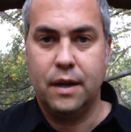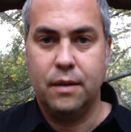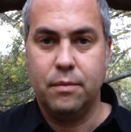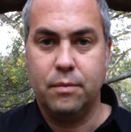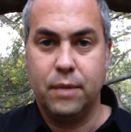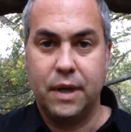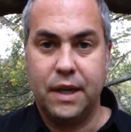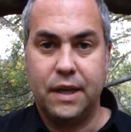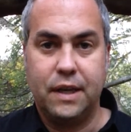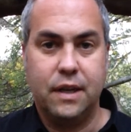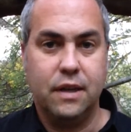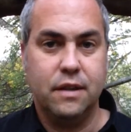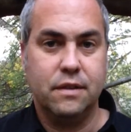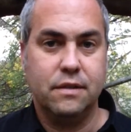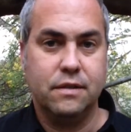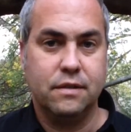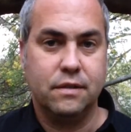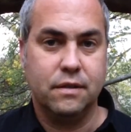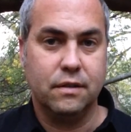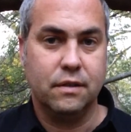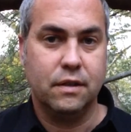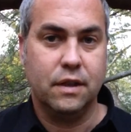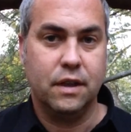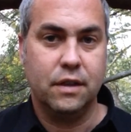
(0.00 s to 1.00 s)
my
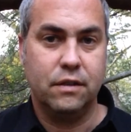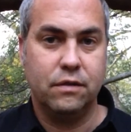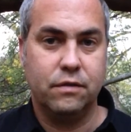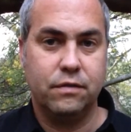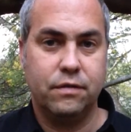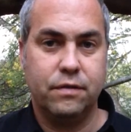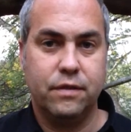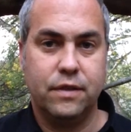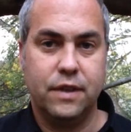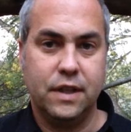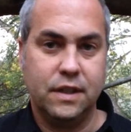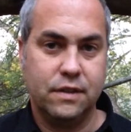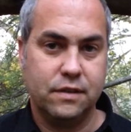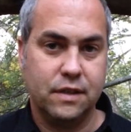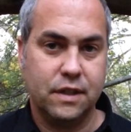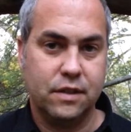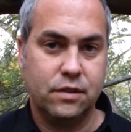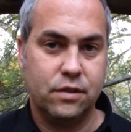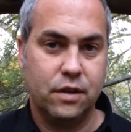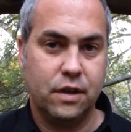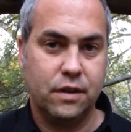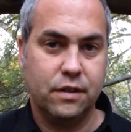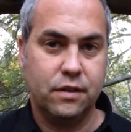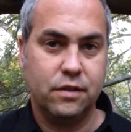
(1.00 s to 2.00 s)
kids love things
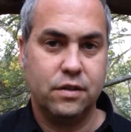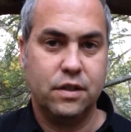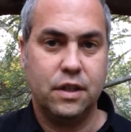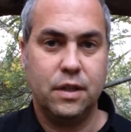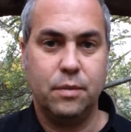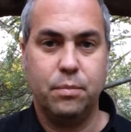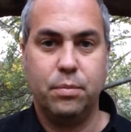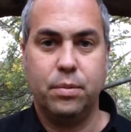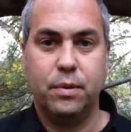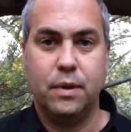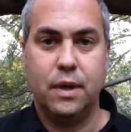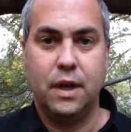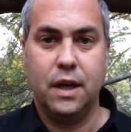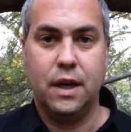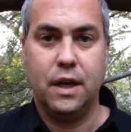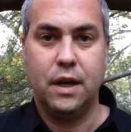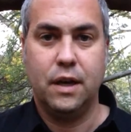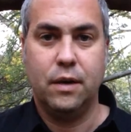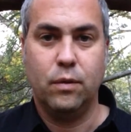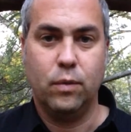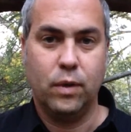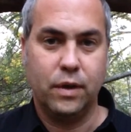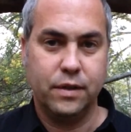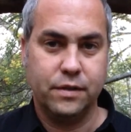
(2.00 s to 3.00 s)
like Shaun the Sheep
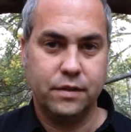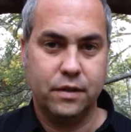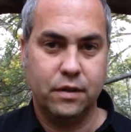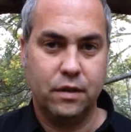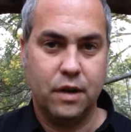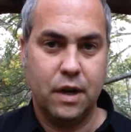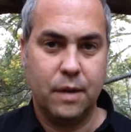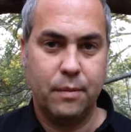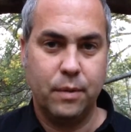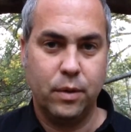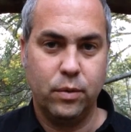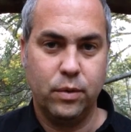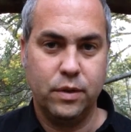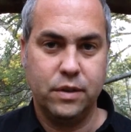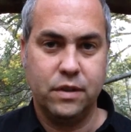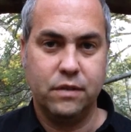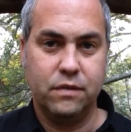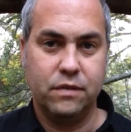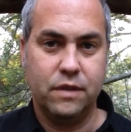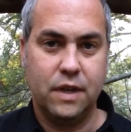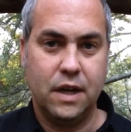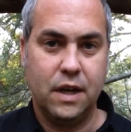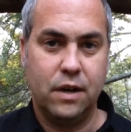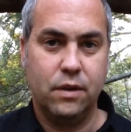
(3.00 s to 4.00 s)
and Wallace and Gromit, which
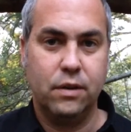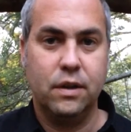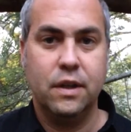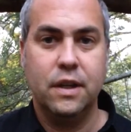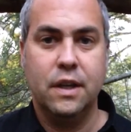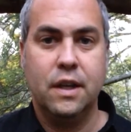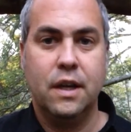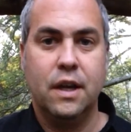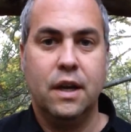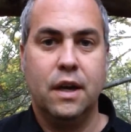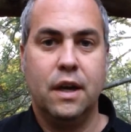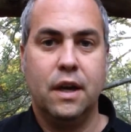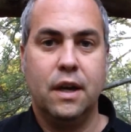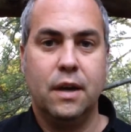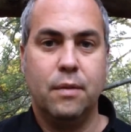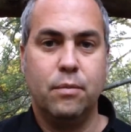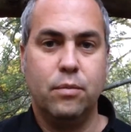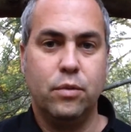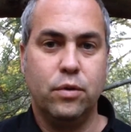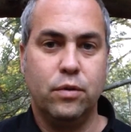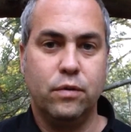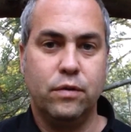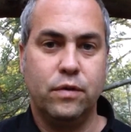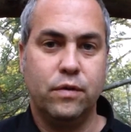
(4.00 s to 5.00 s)
have now
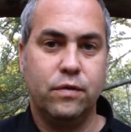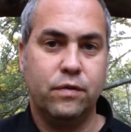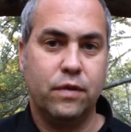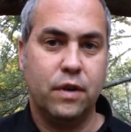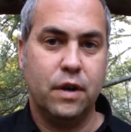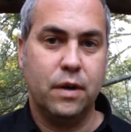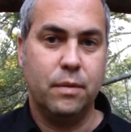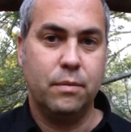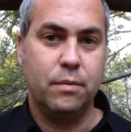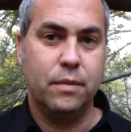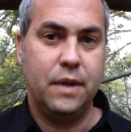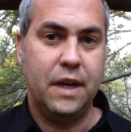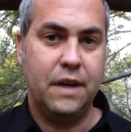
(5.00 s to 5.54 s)
moved from